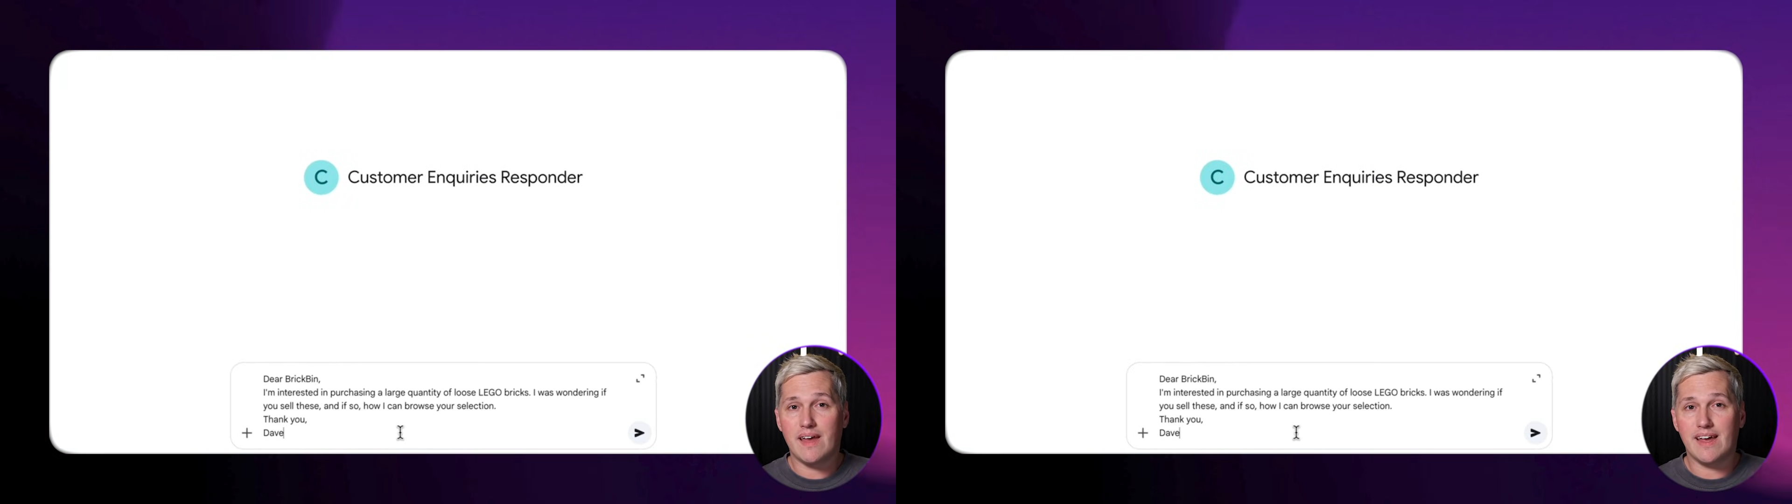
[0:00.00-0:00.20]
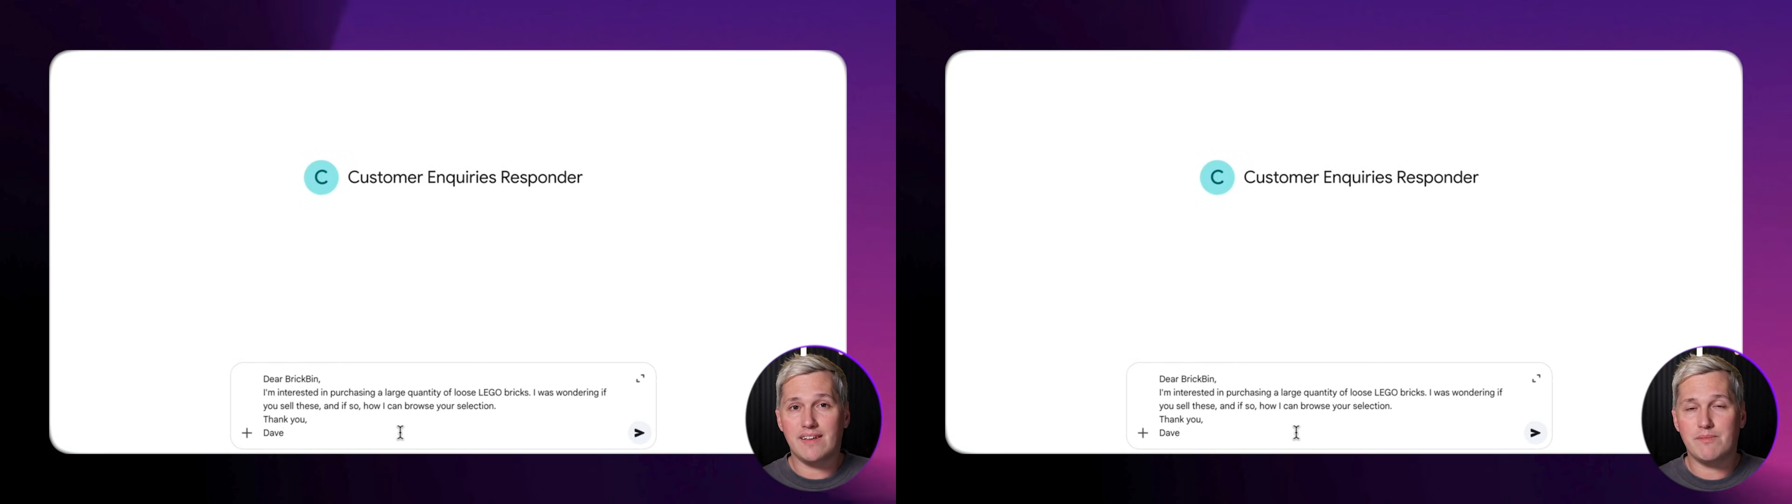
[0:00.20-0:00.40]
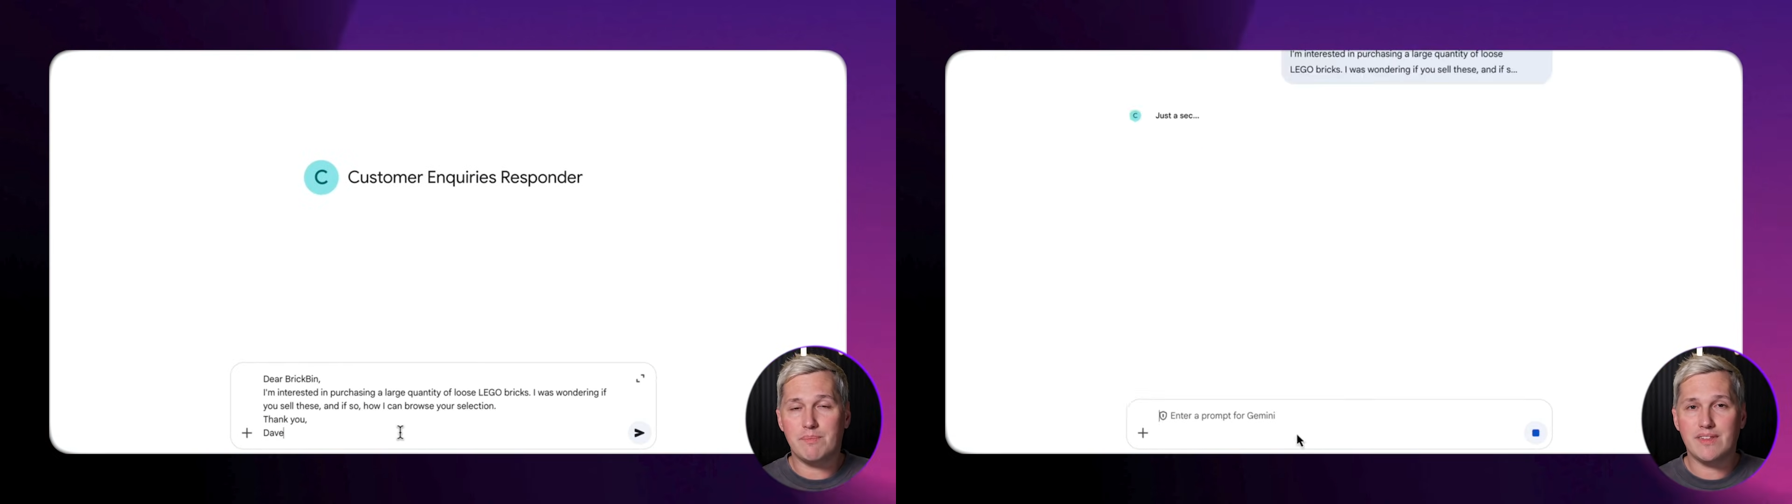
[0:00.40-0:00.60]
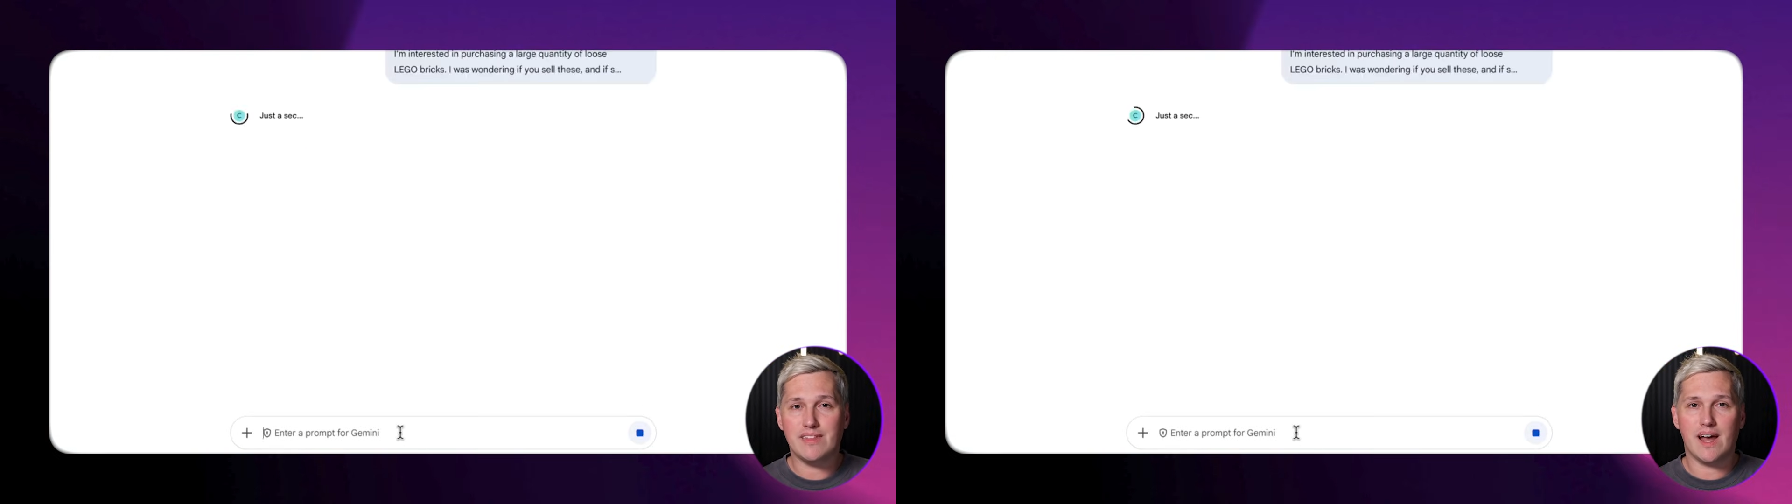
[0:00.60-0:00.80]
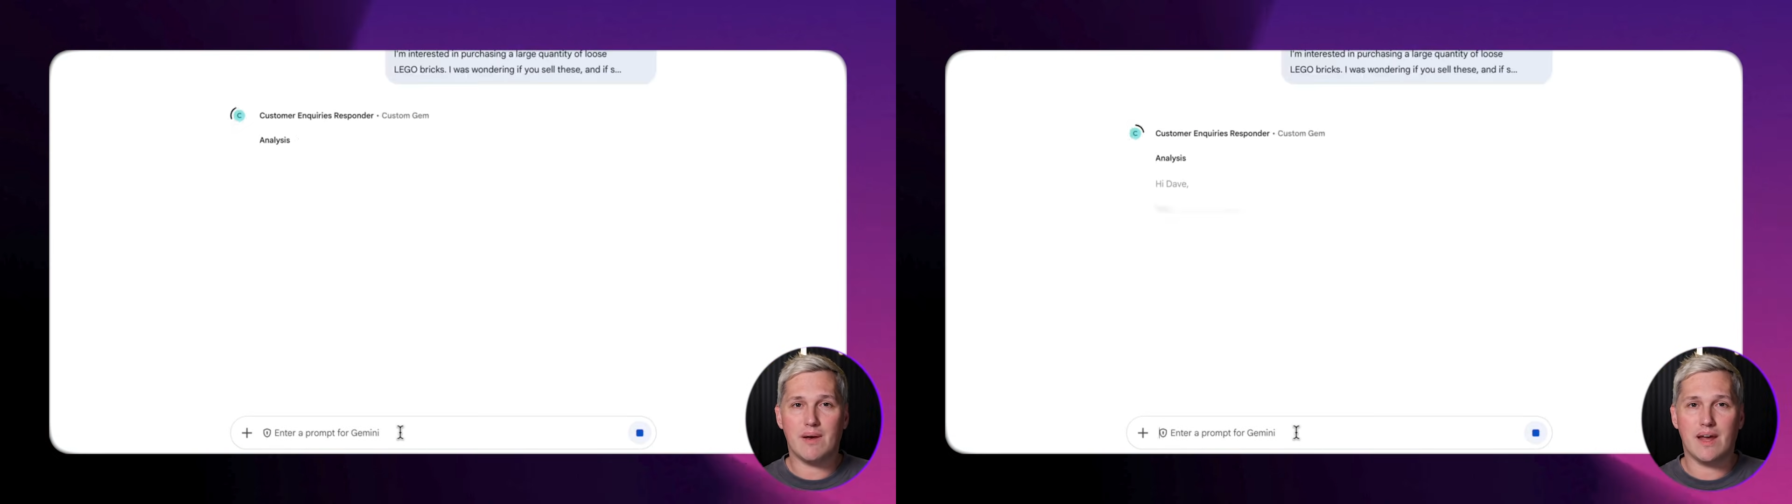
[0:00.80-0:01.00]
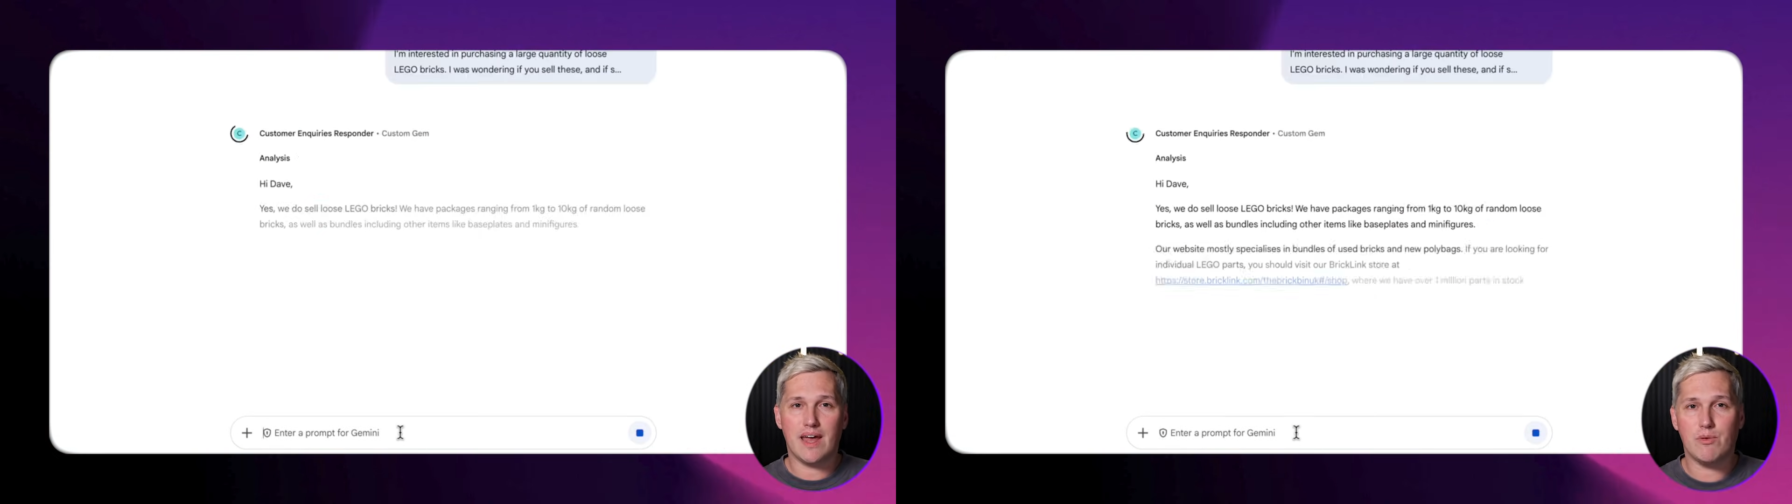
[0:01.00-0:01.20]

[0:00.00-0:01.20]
and it spits out a